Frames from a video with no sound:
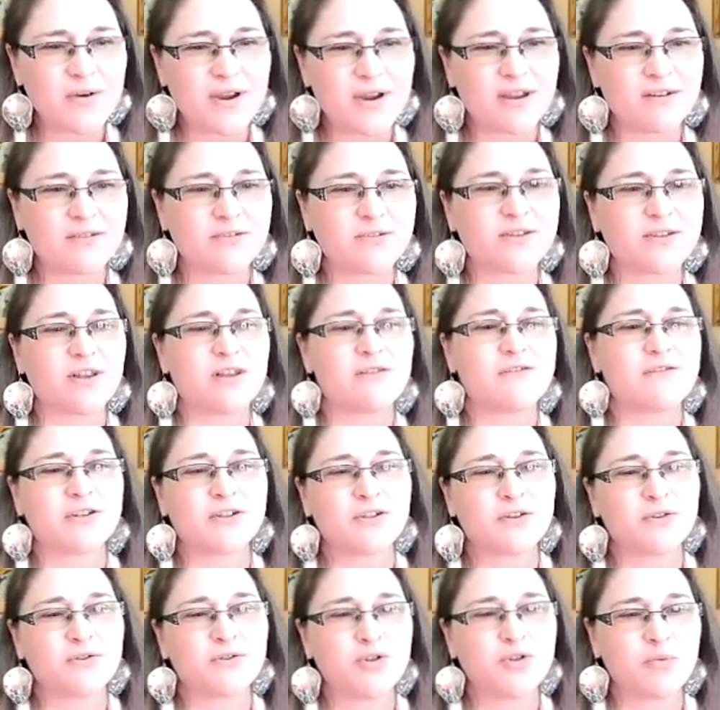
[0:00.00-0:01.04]
handles all of our
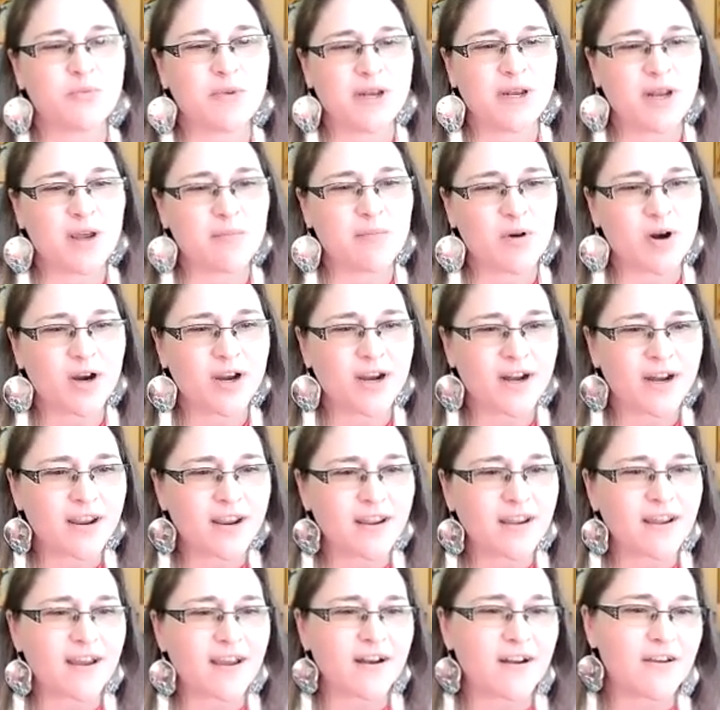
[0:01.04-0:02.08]
social media
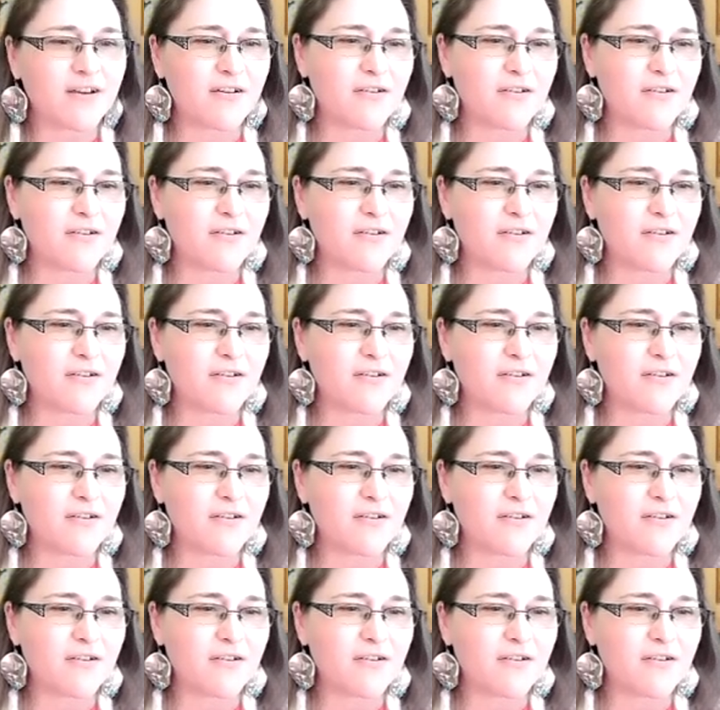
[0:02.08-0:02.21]
marketing kind